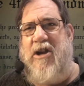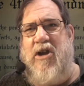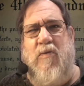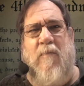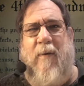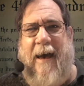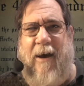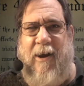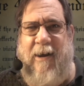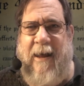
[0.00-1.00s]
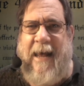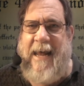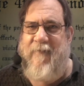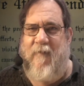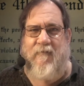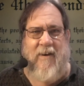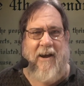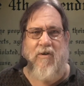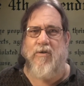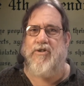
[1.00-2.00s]
to you about it. If a
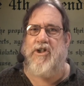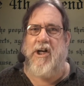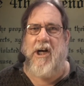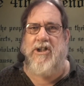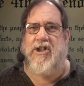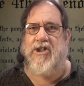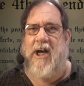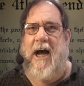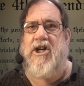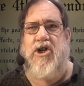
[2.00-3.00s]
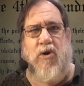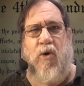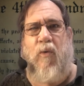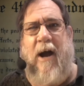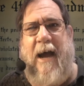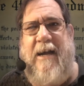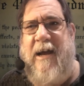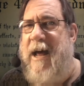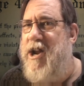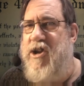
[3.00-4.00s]
federal judge decides you're
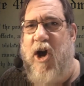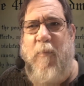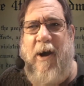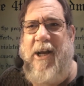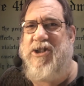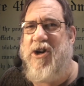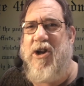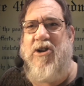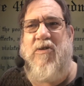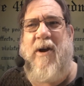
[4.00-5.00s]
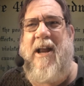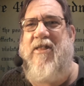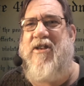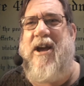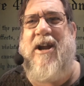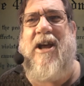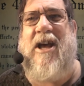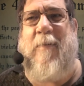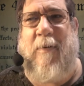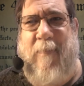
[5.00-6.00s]
right, nobody's going to do anything to
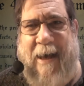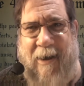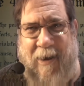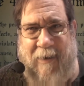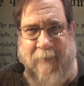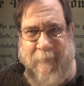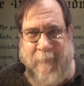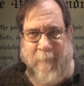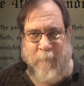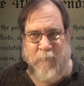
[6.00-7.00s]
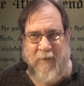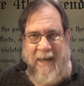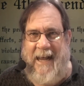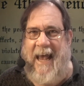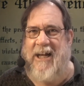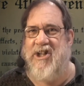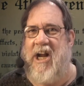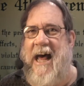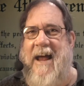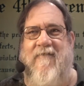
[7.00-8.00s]
him about it. He has
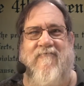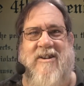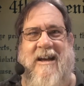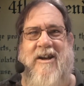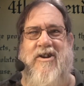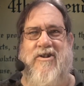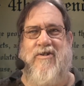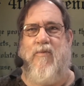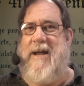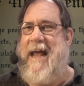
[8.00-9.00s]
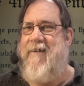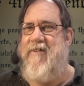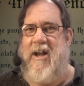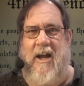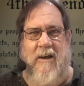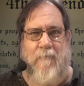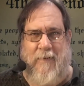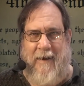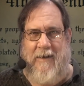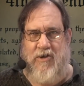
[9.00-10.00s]
life tenure. We have an
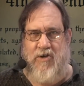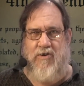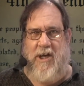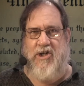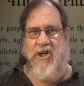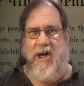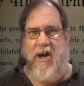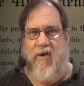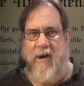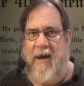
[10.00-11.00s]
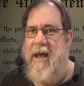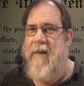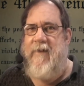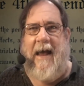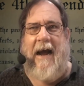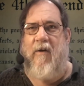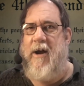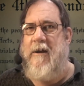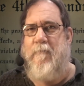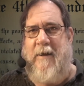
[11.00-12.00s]
independent judiciary. Our
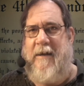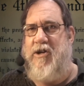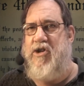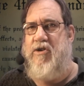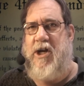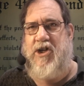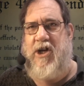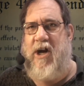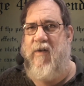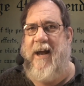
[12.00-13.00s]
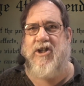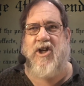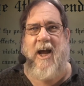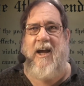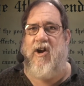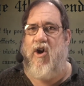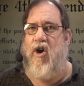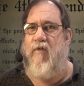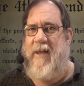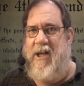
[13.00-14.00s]
independent judiciary has taken
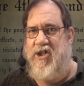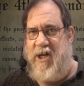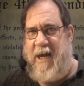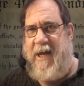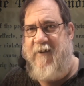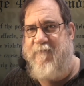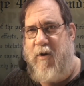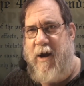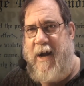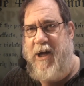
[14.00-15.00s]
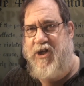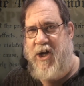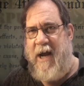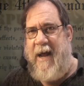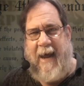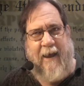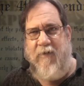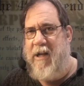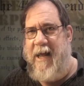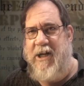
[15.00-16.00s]
on the executive branch and
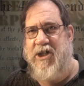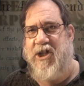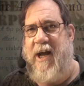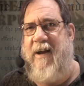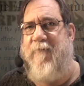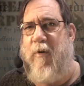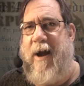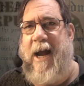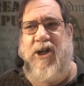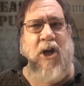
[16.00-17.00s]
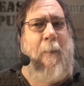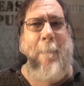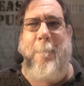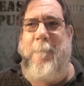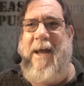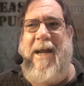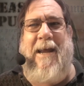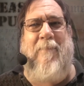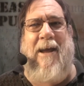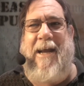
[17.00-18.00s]
the legislative branch
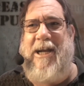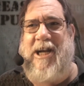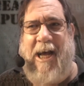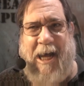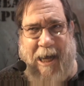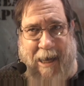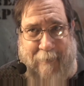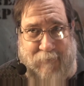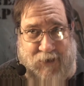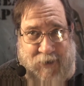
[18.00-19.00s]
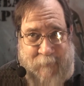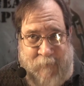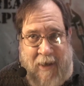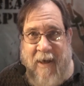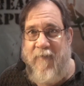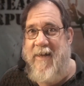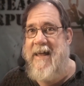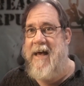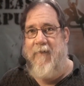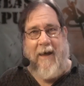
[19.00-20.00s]
many, many times.
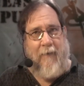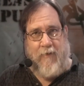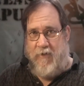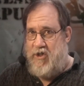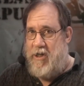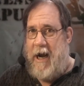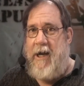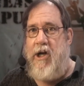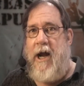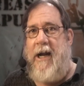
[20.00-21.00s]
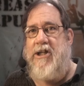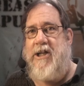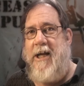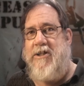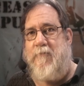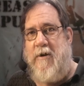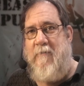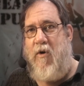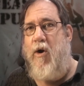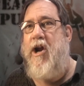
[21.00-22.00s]
The United States
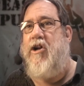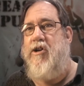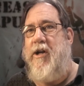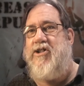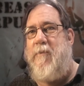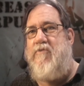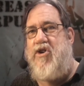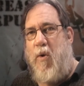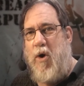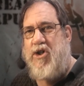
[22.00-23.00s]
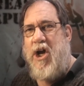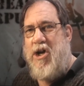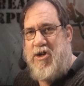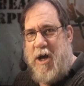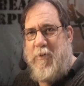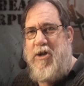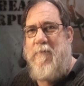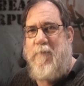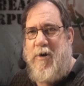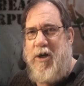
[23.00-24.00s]
Supreme Court, including some George W.
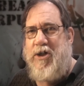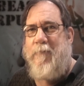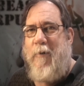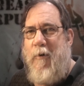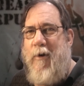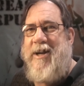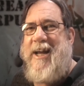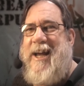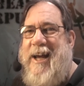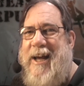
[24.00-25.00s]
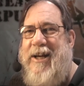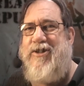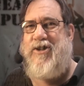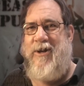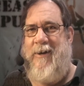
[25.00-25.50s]
Bush appointees,